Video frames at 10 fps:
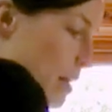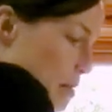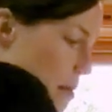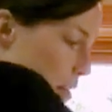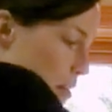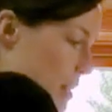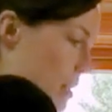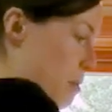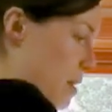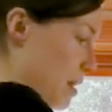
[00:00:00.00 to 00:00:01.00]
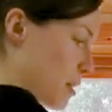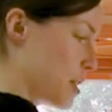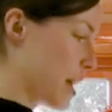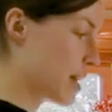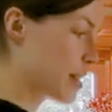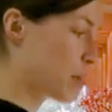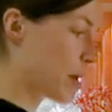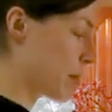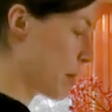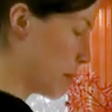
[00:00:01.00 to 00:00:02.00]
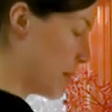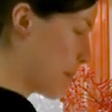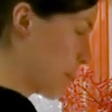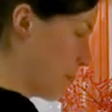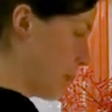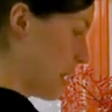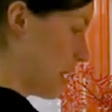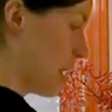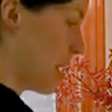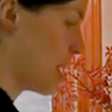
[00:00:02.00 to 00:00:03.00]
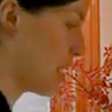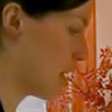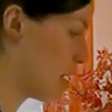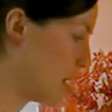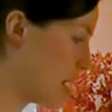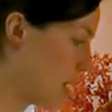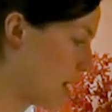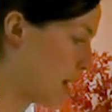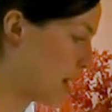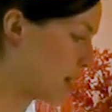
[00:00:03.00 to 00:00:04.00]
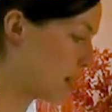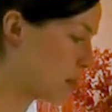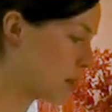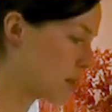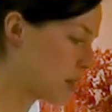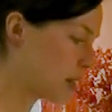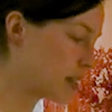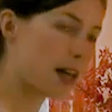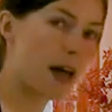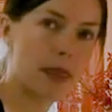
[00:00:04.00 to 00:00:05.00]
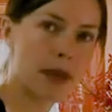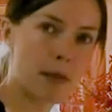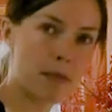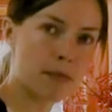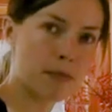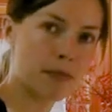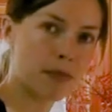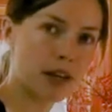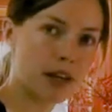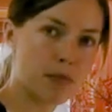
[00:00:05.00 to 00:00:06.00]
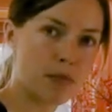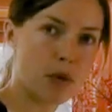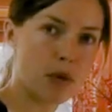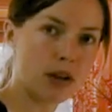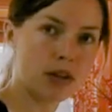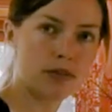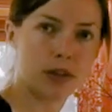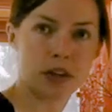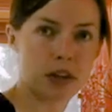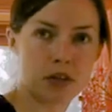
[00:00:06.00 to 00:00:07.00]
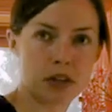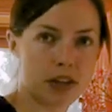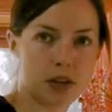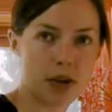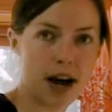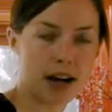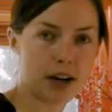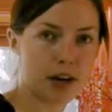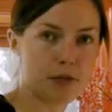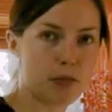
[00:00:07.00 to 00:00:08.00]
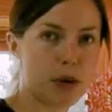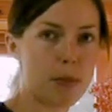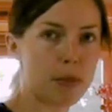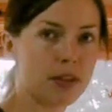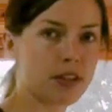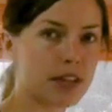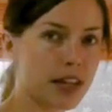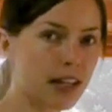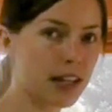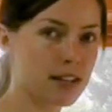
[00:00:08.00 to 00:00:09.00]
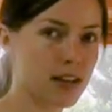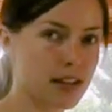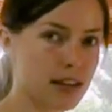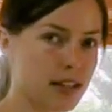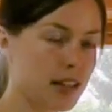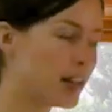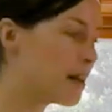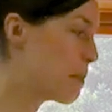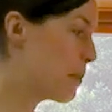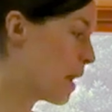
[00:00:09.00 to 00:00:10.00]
it's better just give them a little shake, spread them out a bit. And I'm just going to set them in a bowl. You can use a dish rack or even prop them in your sink, as long as it's clean.